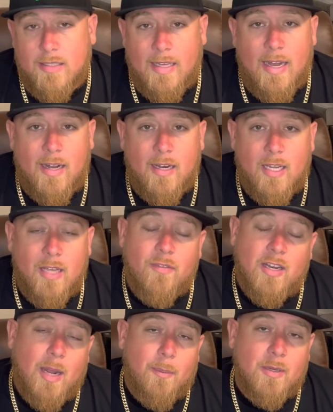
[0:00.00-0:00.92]
Canada
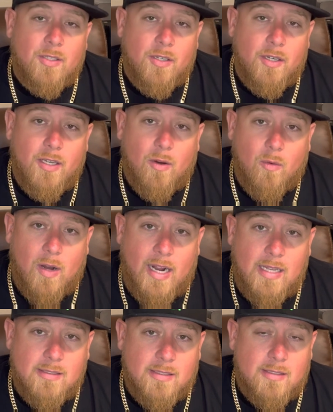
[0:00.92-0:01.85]
if an opportunity
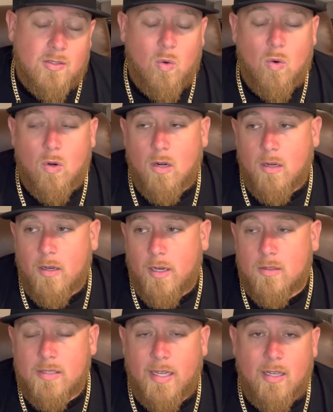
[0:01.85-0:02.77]
arises, or, you
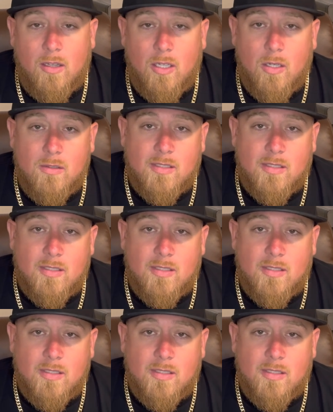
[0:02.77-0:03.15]
know, take a load